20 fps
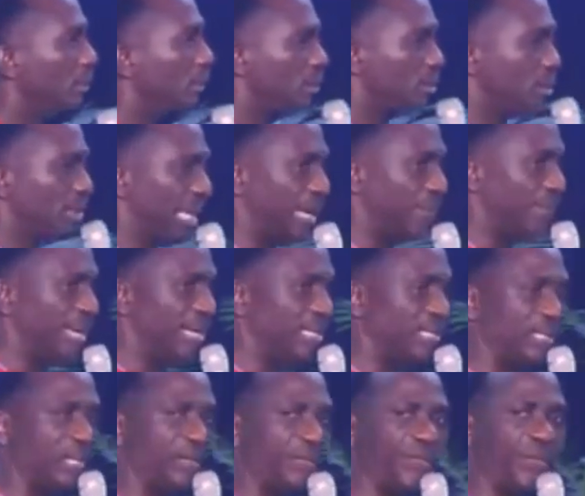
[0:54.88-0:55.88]
Psalm
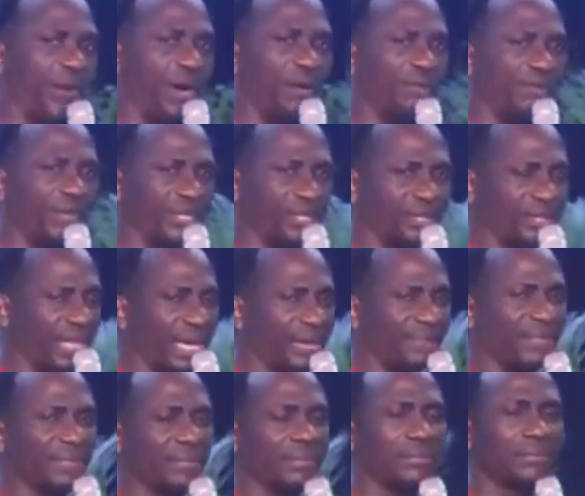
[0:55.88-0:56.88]
84, verse
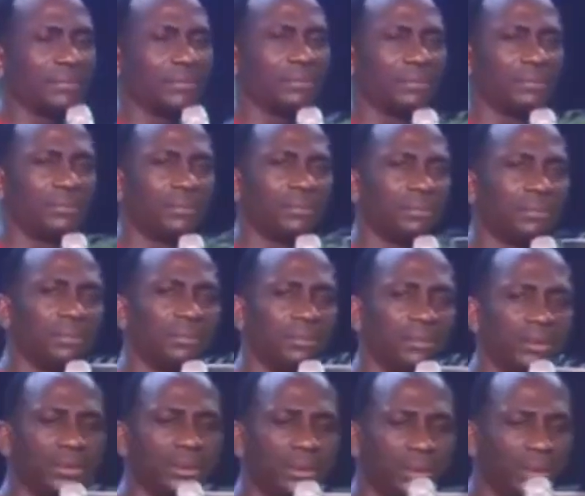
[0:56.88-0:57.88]
7
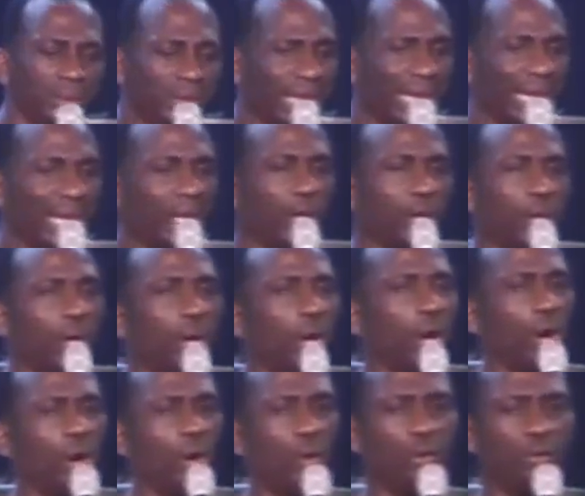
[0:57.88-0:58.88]
they
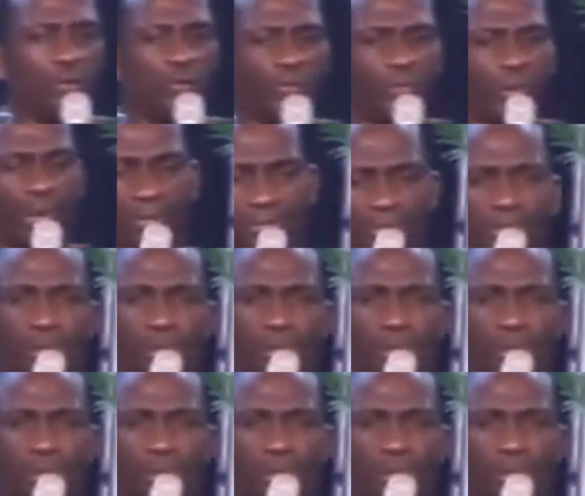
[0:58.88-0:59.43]
go from